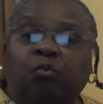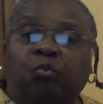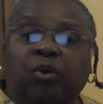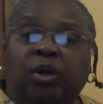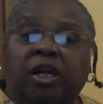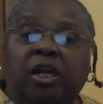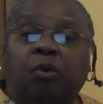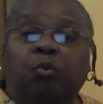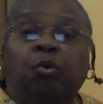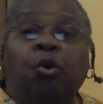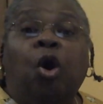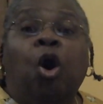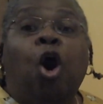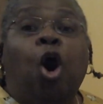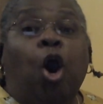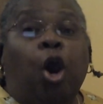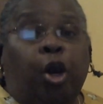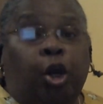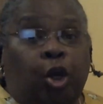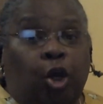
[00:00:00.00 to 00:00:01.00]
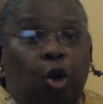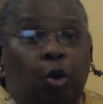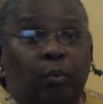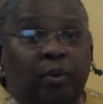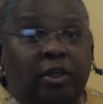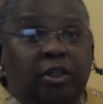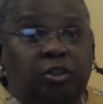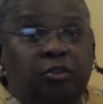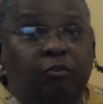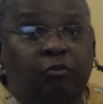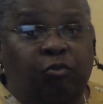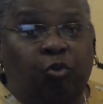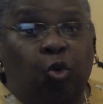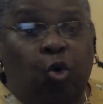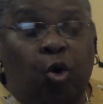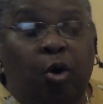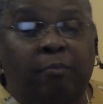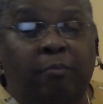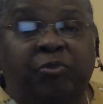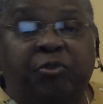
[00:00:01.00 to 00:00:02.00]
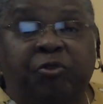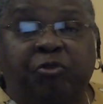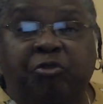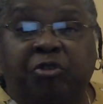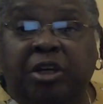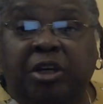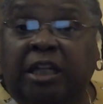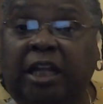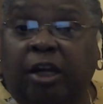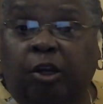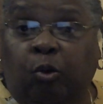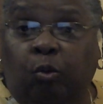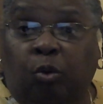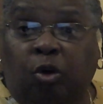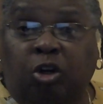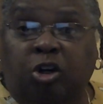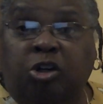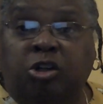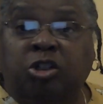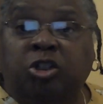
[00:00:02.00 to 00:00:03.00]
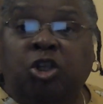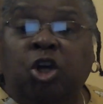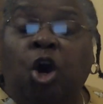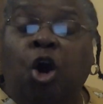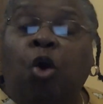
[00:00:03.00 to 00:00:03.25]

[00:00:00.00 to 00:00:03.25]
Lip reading: we are going to form three-letter words